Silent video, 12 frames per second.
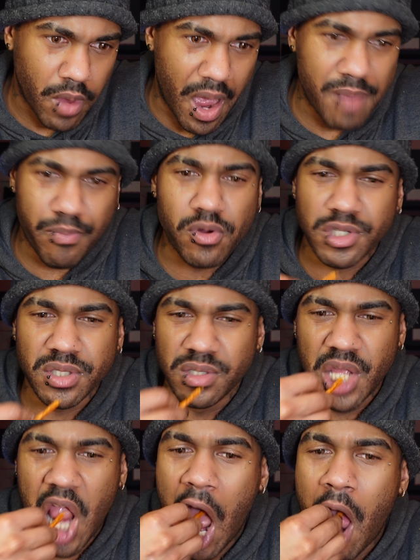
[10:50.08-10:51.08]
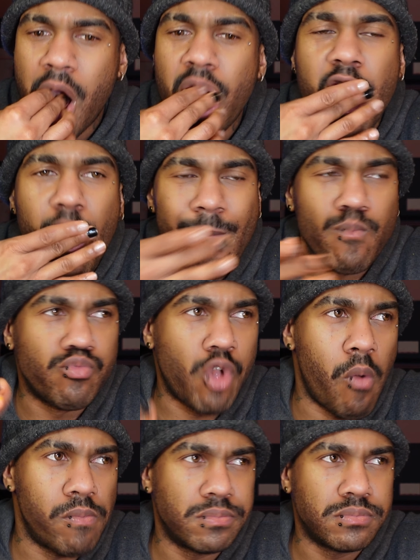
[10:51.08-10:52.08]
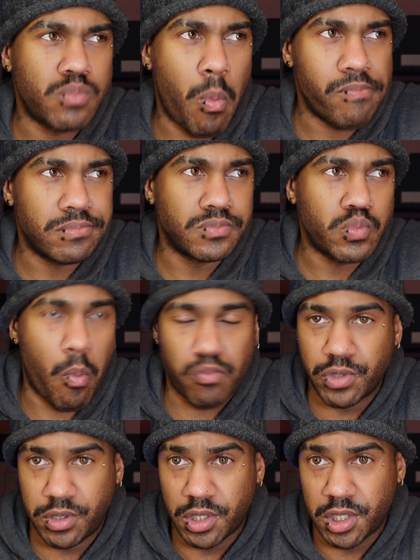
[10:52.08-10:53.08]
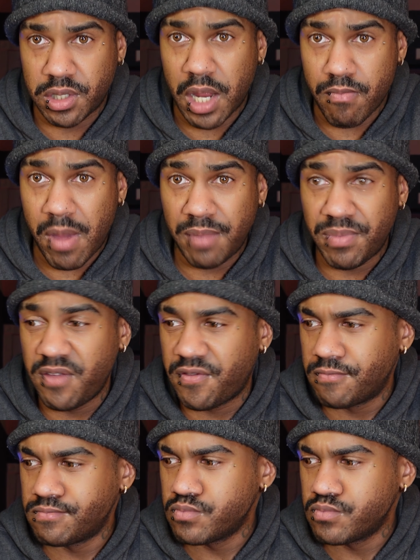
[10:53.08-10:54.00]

I personally don't, but this is like my beef.